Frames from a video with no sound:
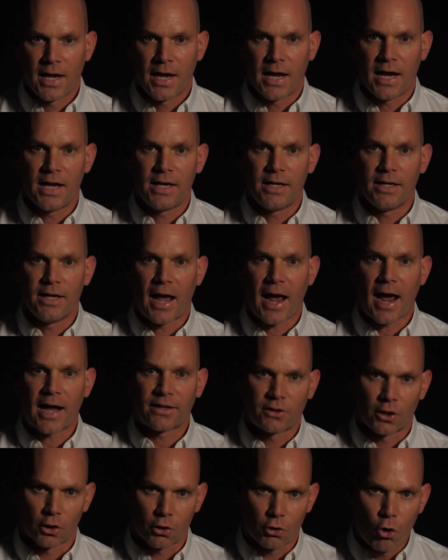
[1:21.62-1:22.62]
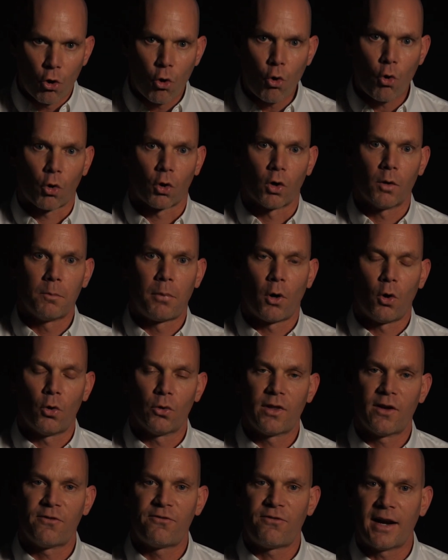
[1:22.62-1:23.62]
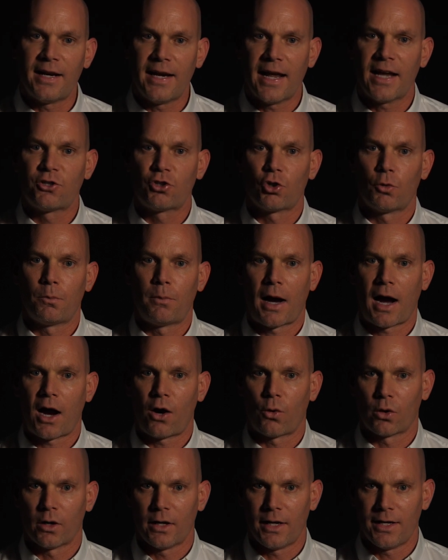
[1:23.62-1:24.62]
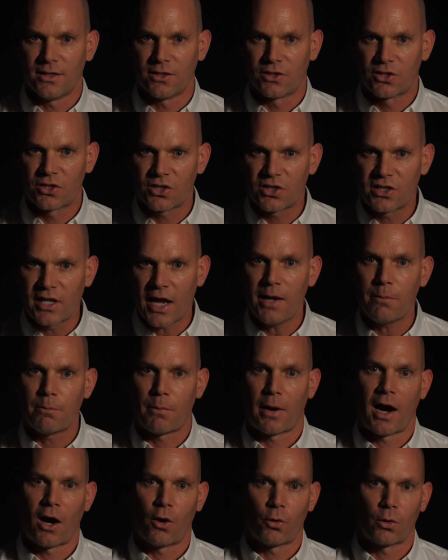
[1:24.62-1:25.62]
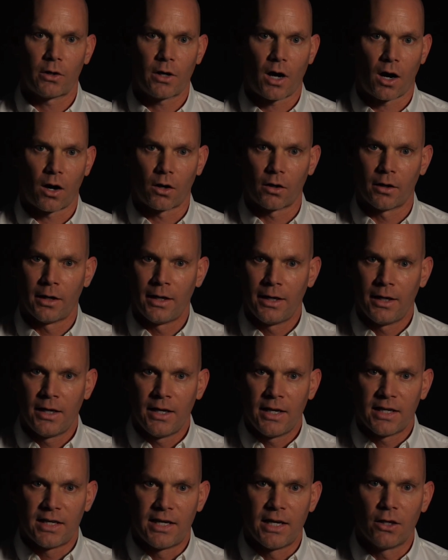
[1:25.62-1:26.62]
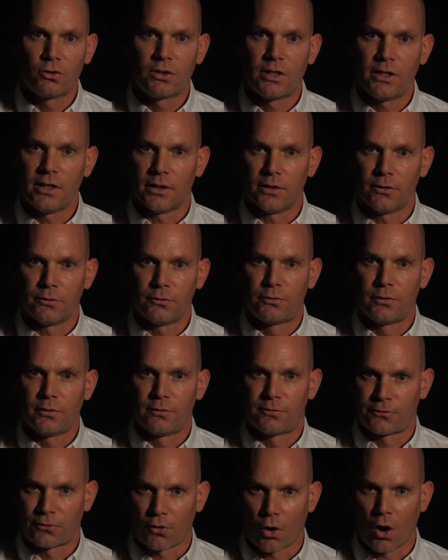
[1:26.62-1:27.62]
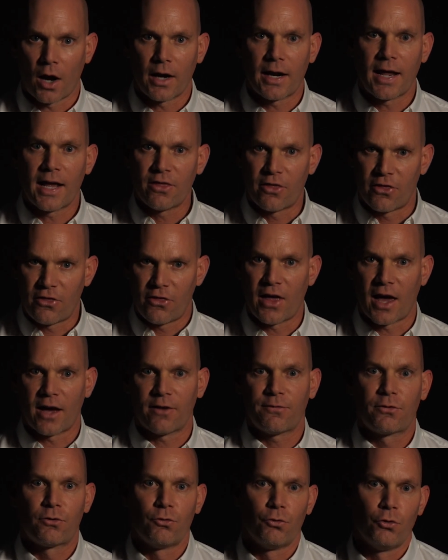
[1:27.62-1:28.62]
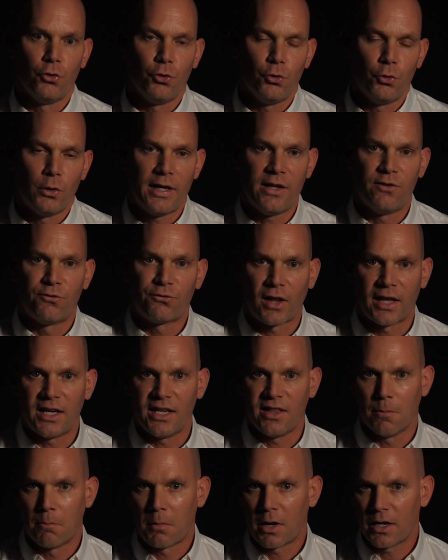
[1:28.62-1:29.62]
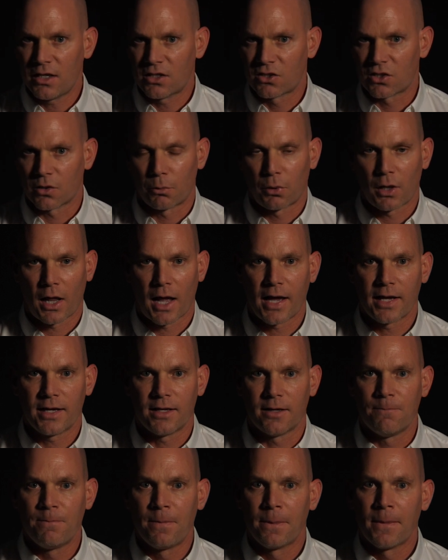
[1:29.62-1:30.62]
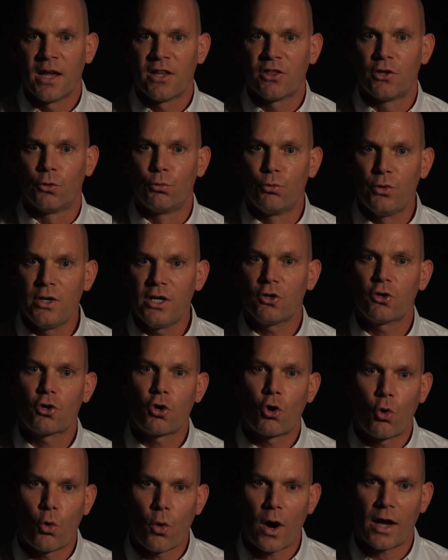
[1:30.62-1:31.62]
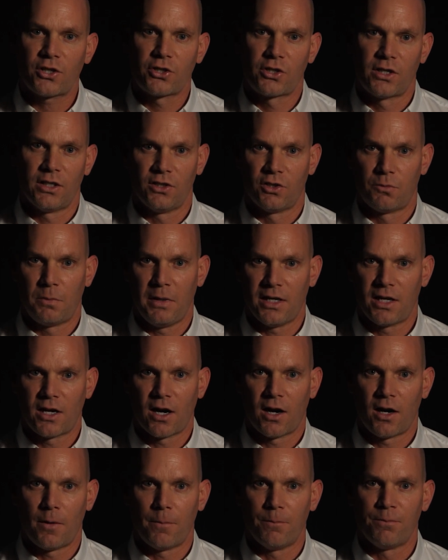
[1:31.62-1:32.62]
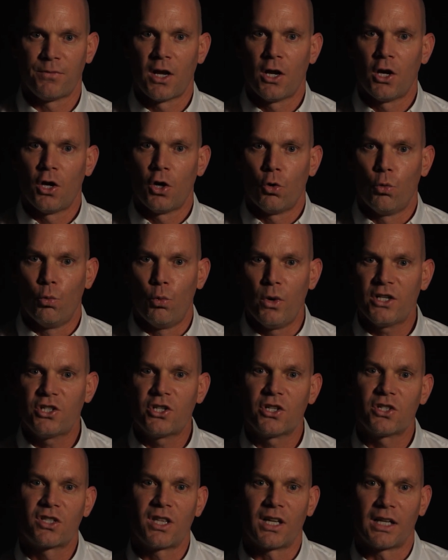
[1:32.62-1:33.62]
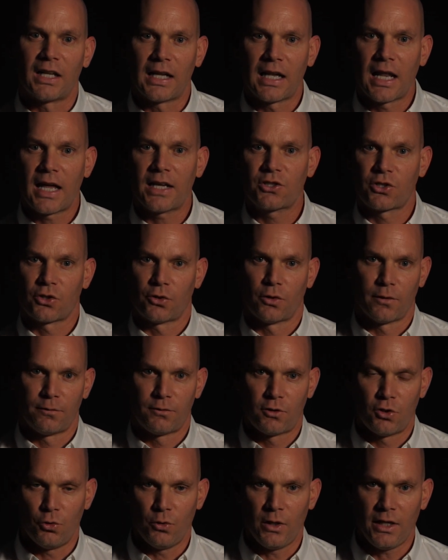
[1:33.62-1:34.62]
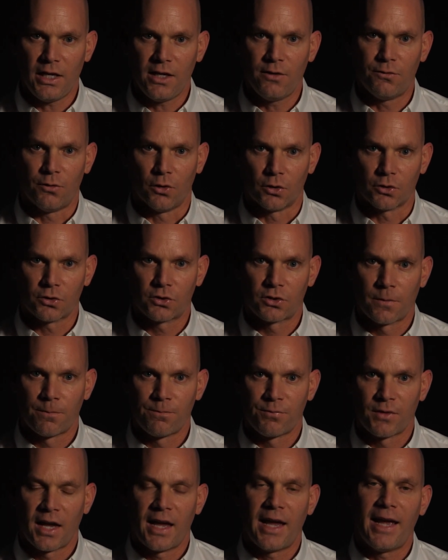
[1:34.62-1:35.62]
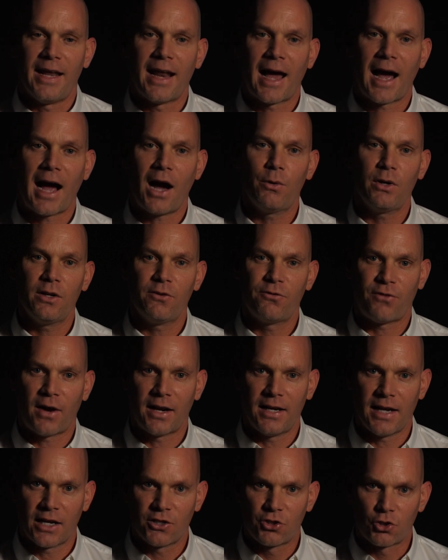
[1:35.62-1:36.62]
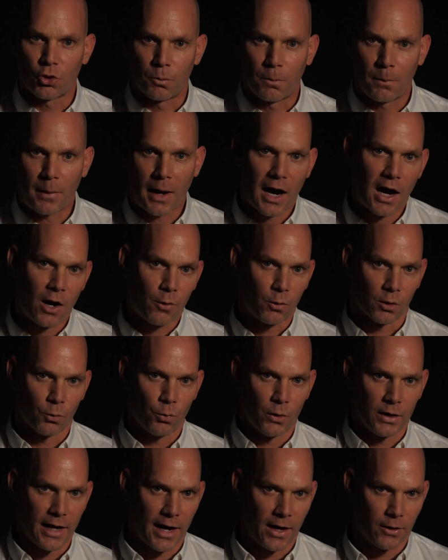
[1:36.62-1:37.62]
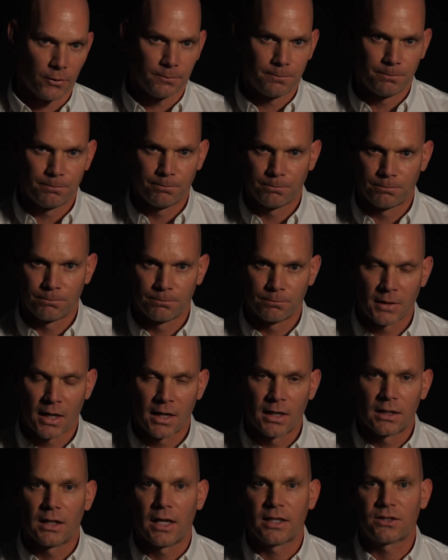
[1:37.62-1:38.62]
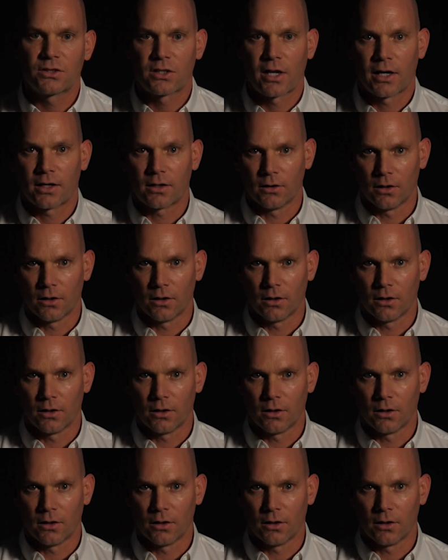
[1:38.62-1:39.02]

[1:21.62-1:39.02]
And at their core, both financial power and state power are guilty of fraud and theft through inflating the money supply, and the real questions become, which is the lesser of two evils, and how did financial power win out? Let's take a